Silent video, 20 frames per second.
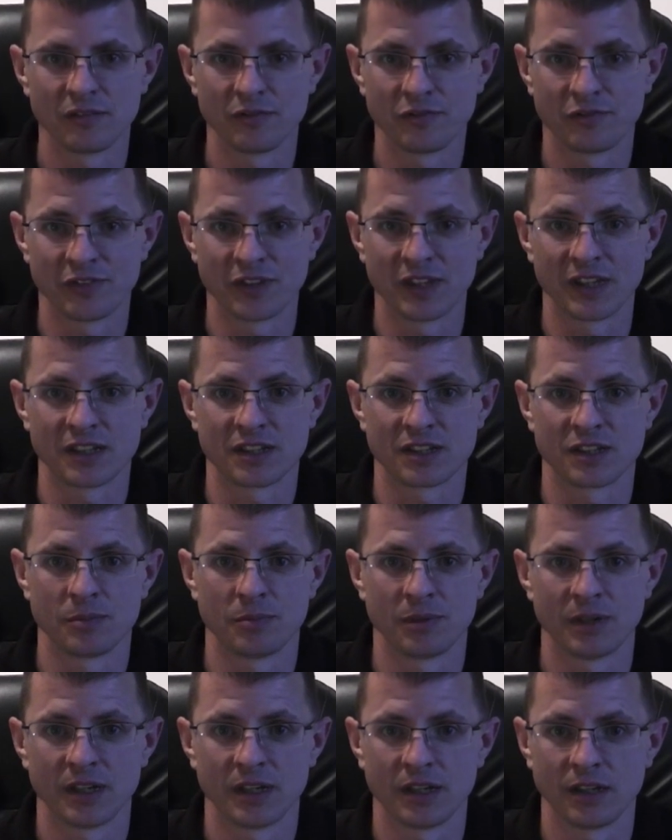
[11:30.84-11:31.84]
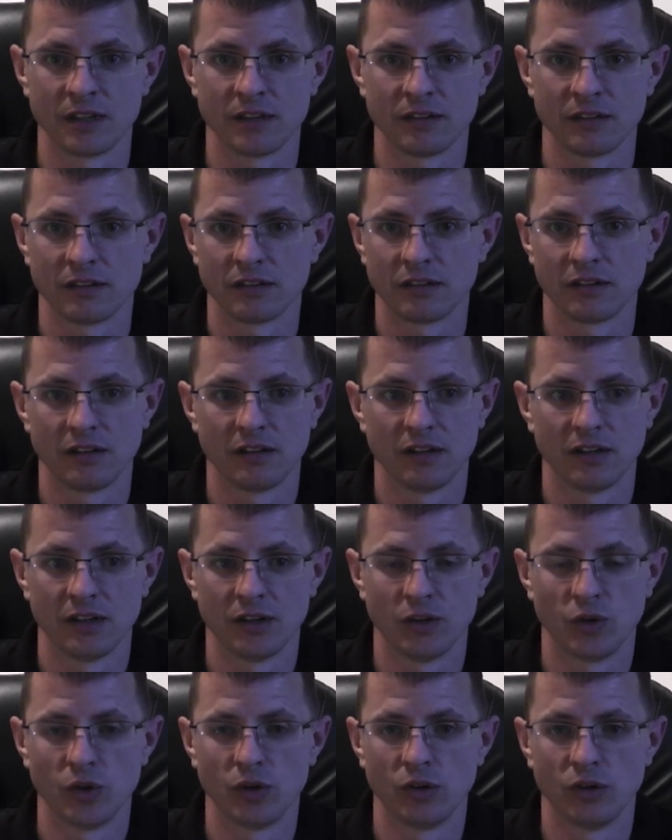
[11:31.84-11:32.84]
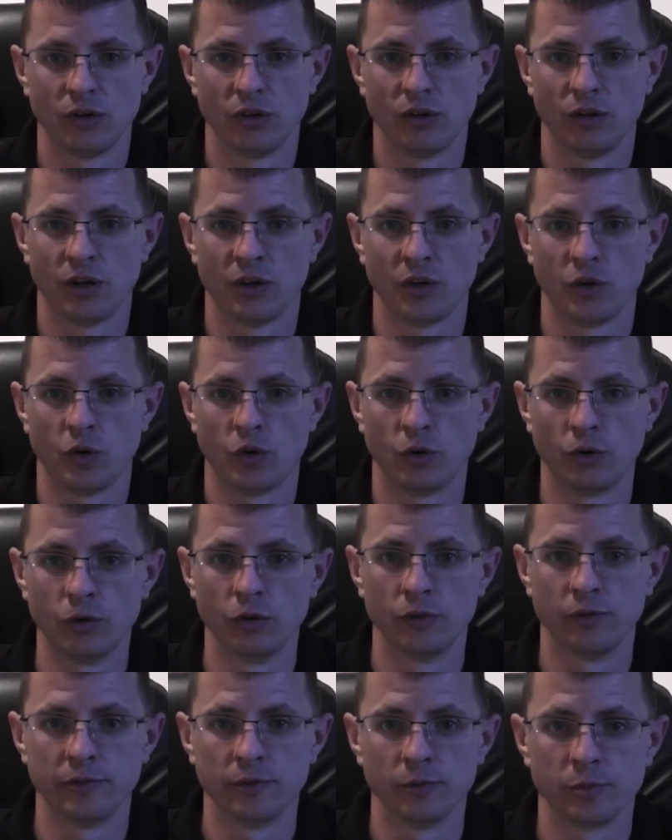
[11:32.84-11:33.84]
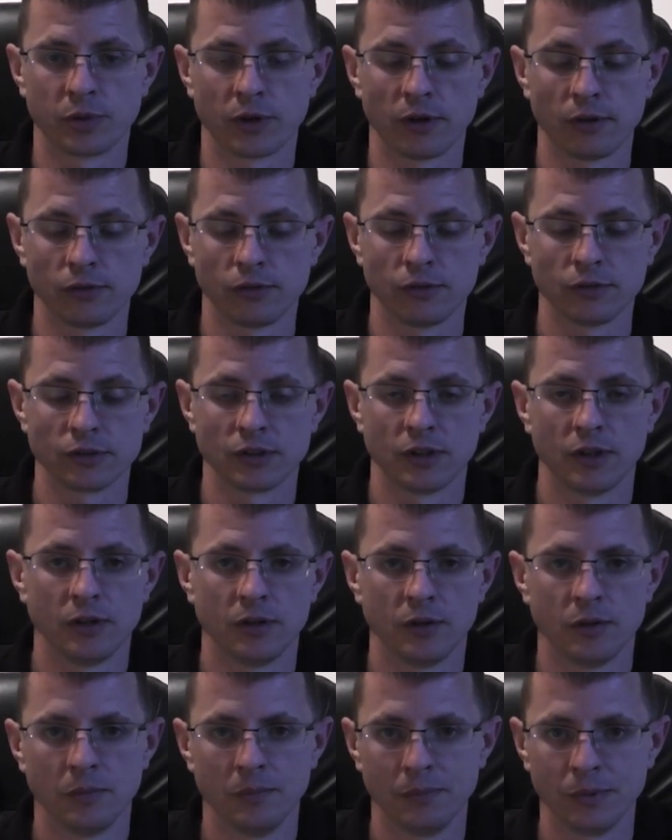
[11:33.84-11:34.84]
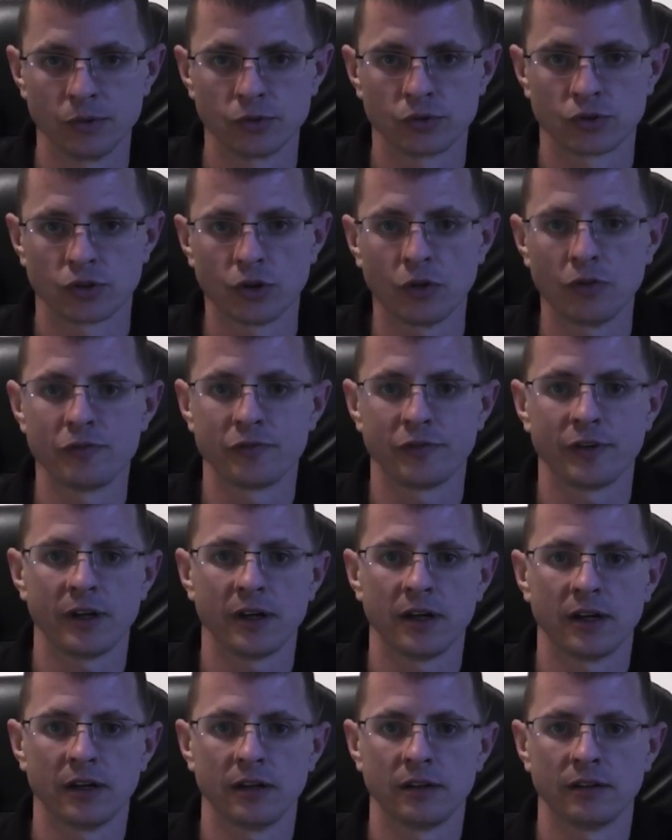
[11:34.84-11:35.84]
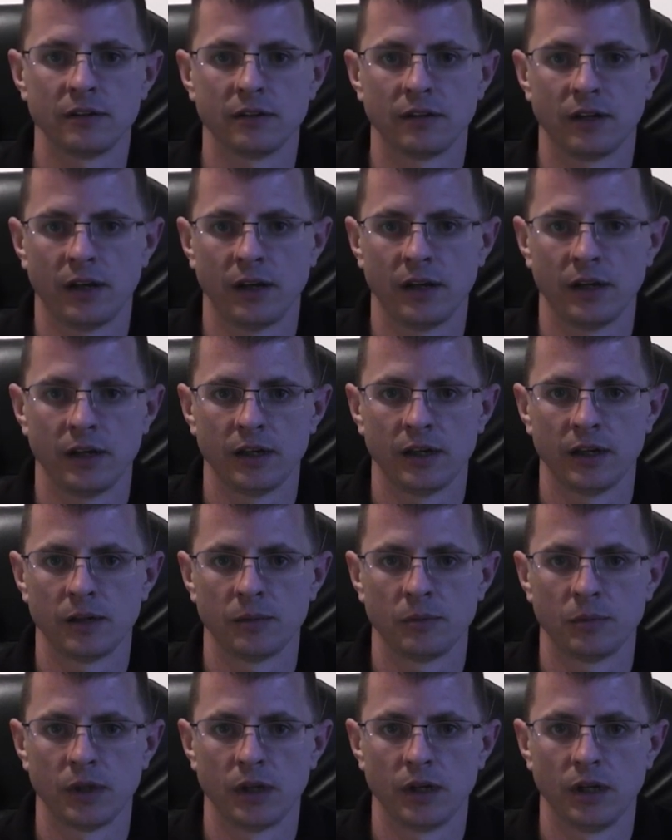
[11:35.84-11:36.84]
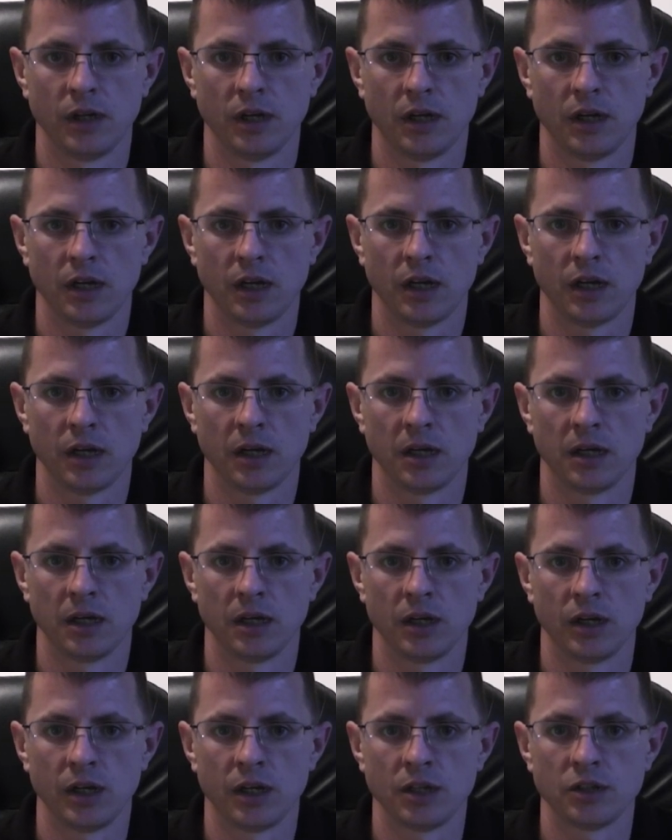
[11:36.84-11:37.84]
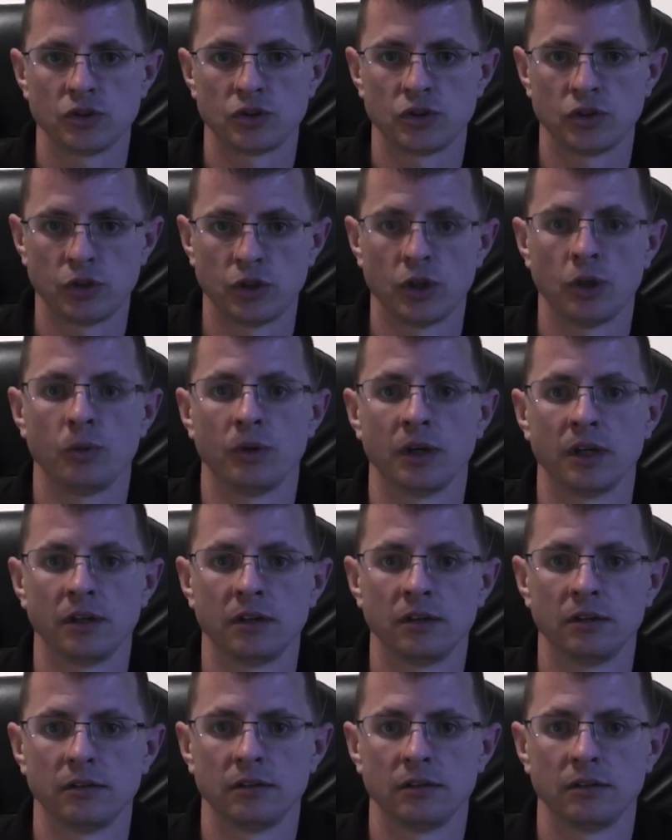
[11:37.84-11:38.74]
for this to be an awful product, but so far um, it's doing